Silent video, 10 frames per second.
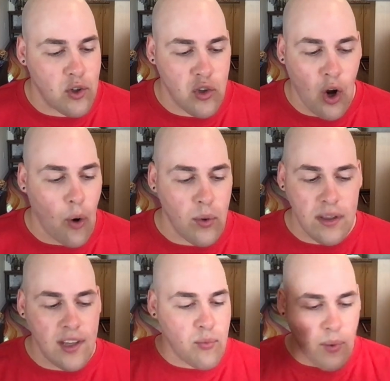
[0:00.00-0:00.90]

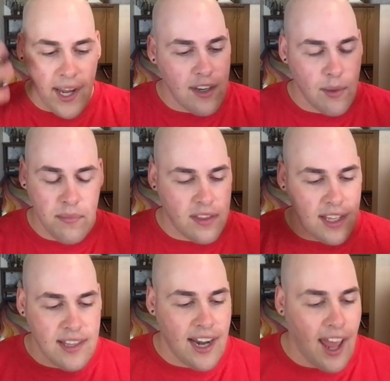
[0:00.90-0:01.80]
totally random
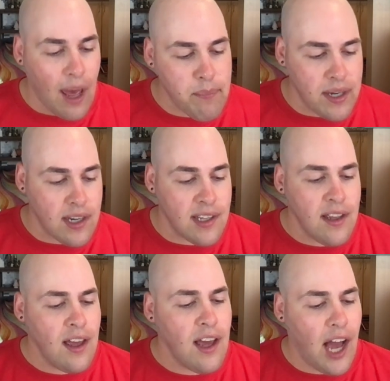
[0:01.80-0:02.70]
thing that happened.
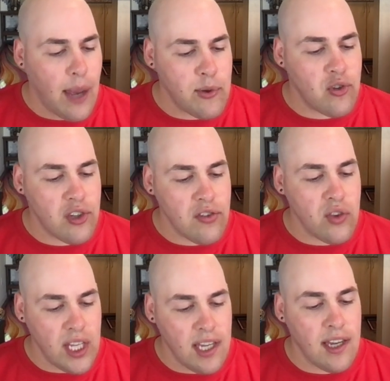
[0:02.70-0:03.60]
I was just
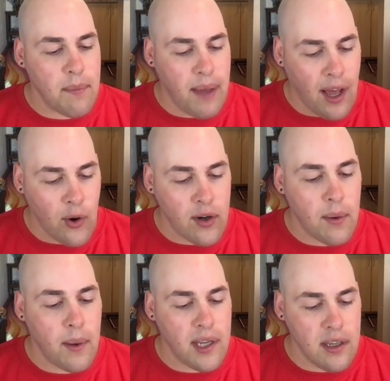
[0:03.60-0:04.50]
thinking about
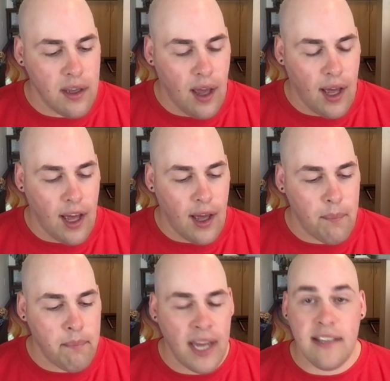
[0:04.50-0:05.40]

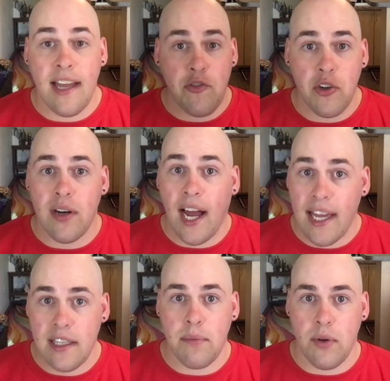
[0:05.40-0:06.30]
my Desert
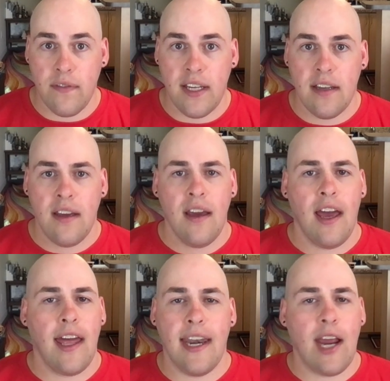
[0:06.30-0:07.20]
Island movie.
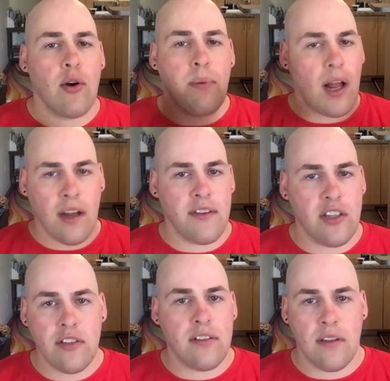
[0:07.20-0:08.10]
And Erin
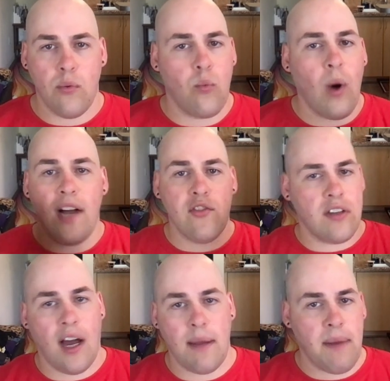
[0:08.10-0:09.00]
Brockovich was
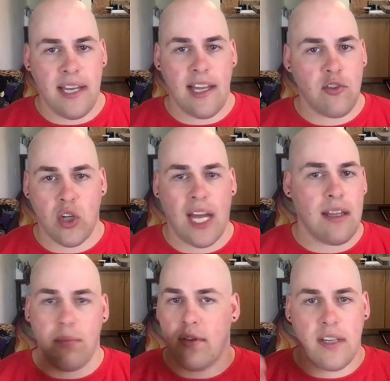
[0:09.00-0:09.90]
not my Desert
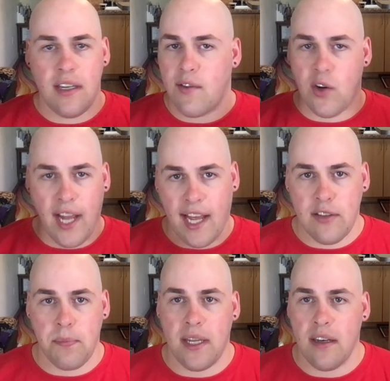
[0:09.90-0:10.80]
Island movie, never has
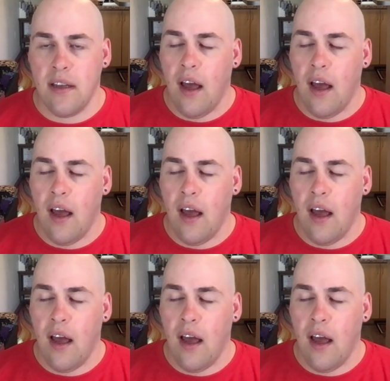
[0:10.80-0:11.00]
been.